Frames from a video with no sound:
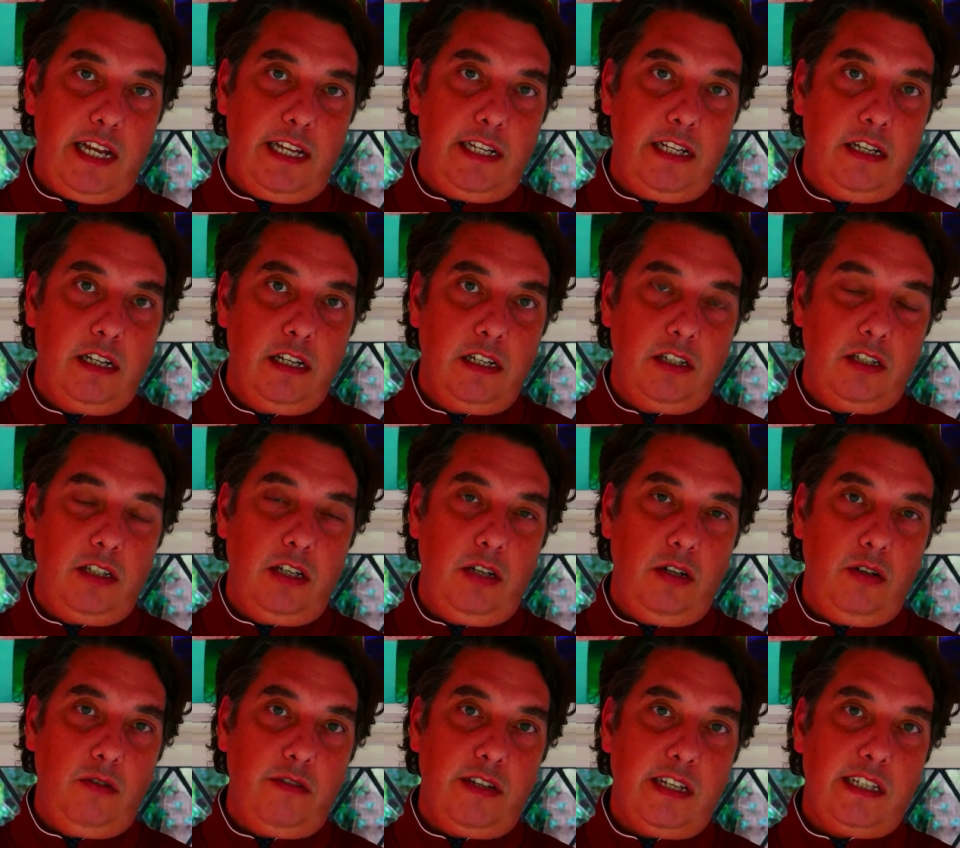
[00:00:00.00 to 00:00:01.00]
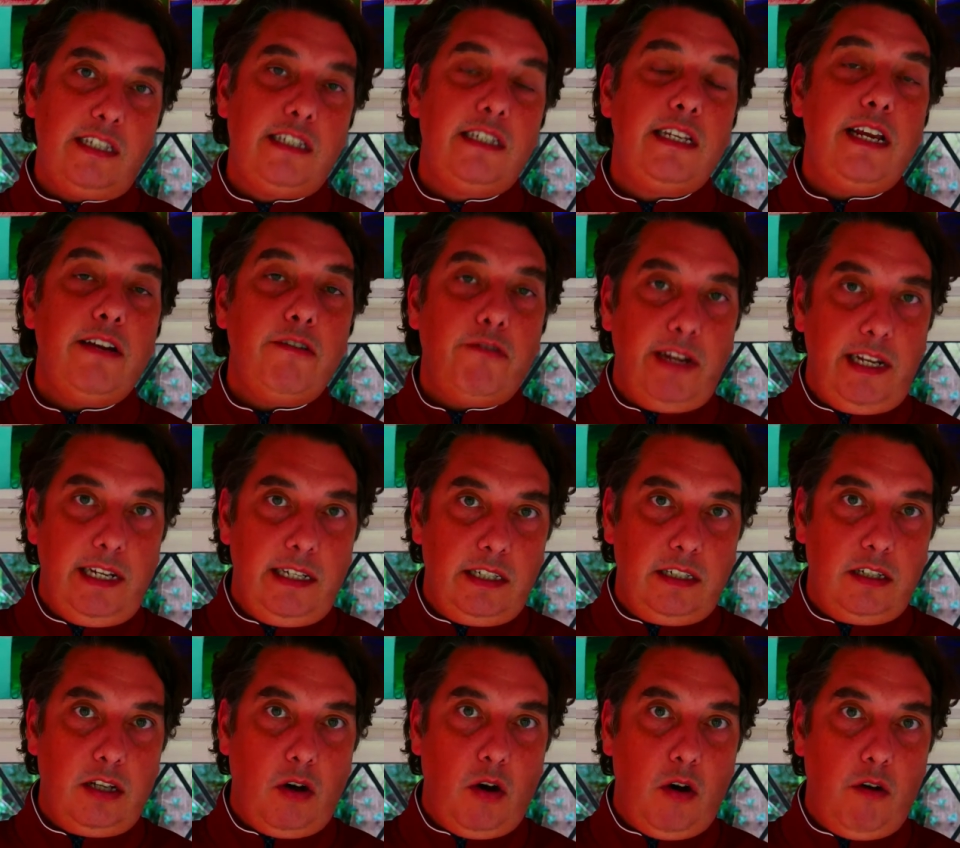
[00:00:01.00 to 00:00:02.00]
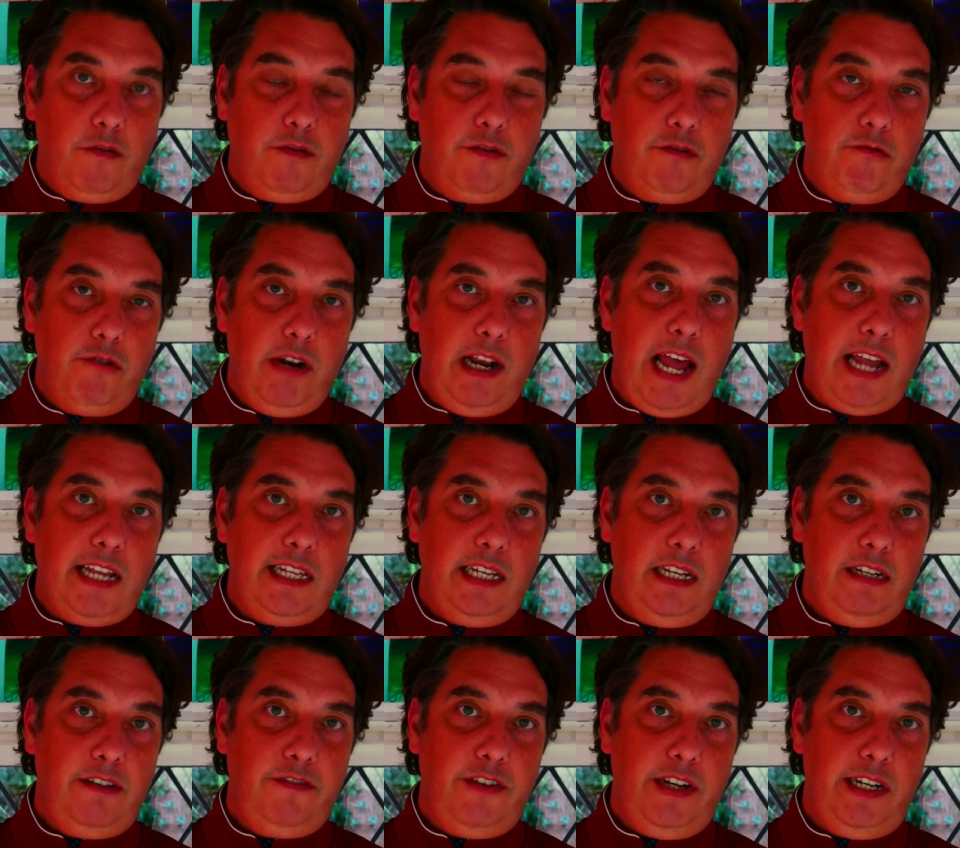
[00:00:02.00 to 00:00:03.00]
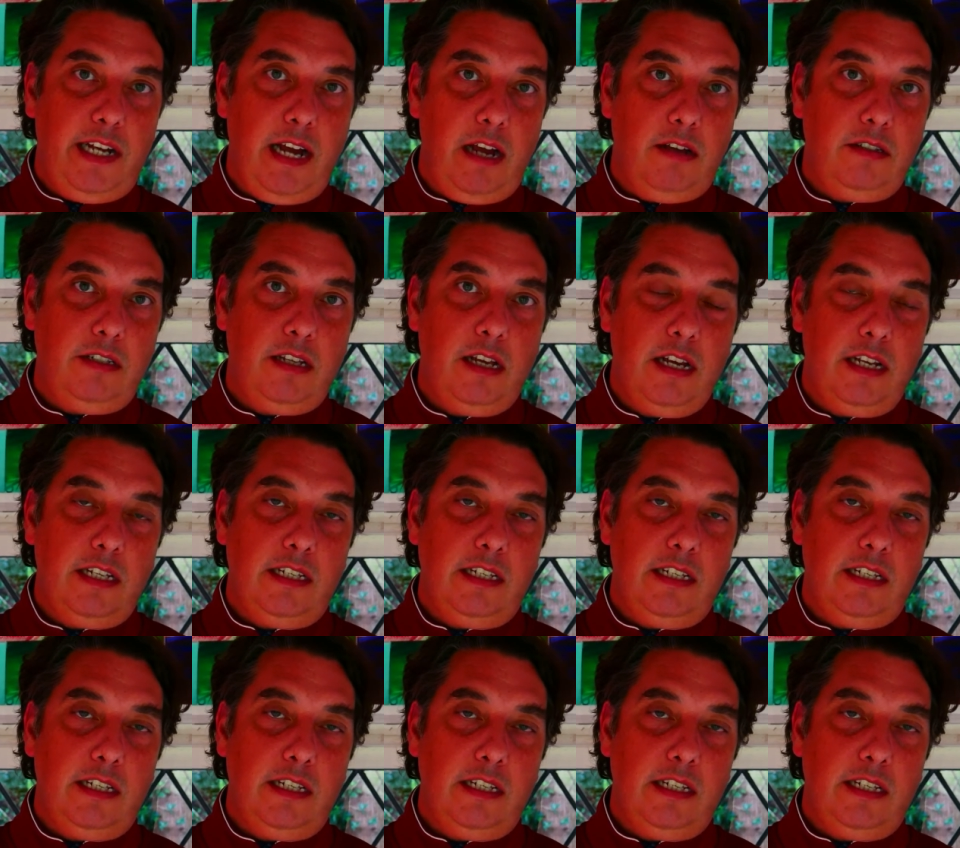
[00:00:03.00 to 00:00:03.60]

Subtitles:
in to the series of related videos.